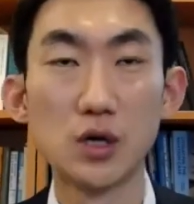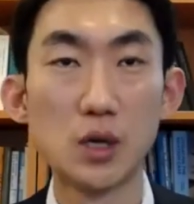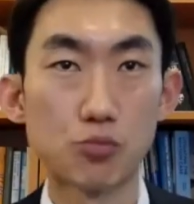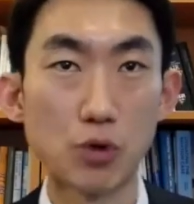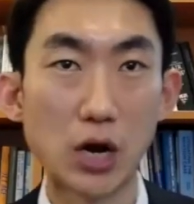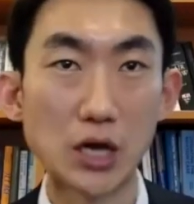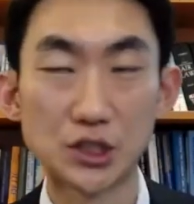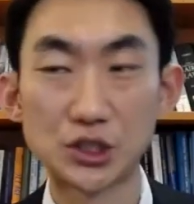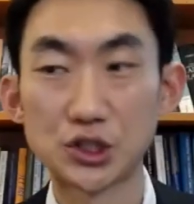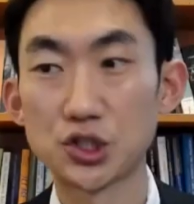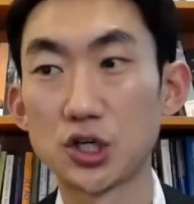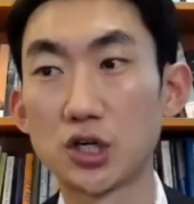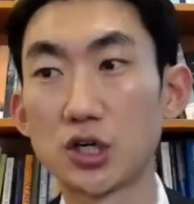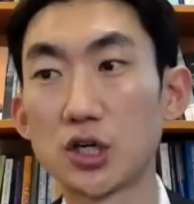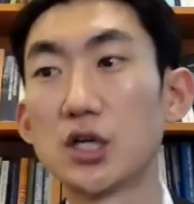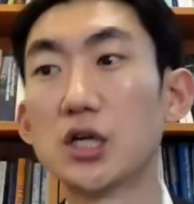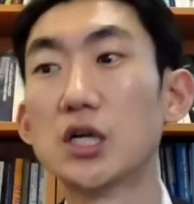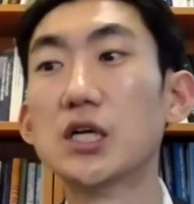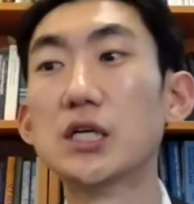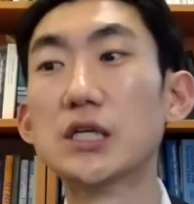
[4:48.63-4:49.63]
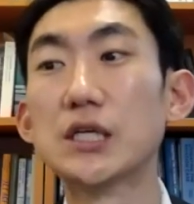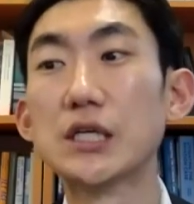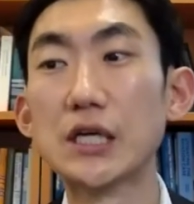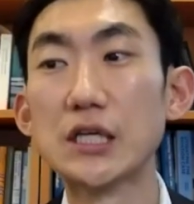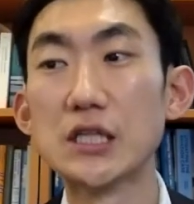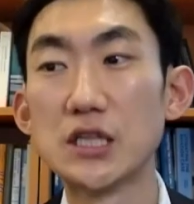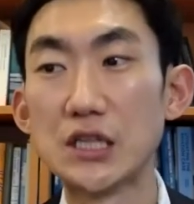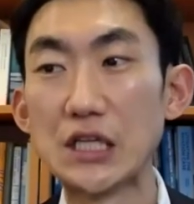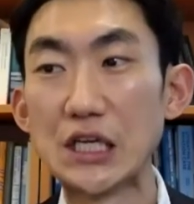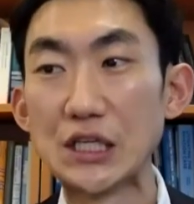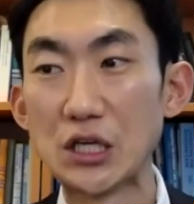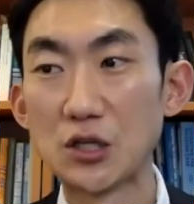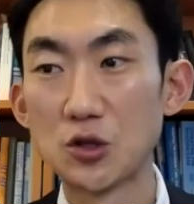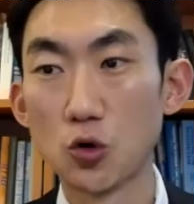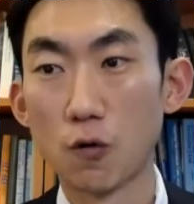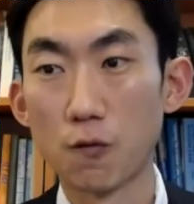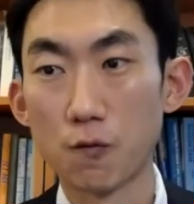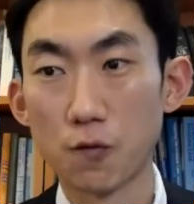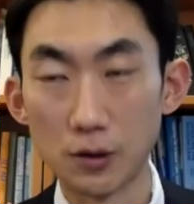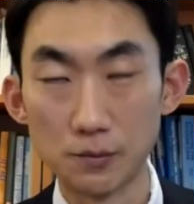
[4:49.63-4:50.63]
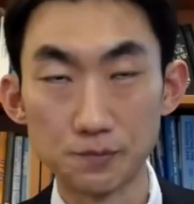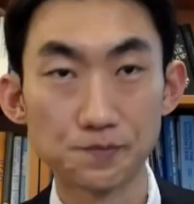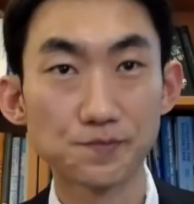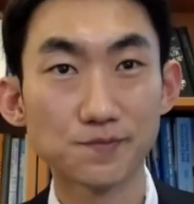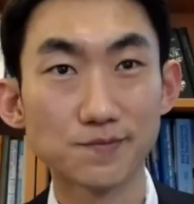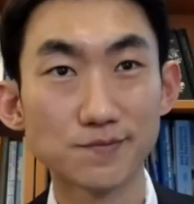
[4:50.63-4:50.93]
practitioner in leading law firm.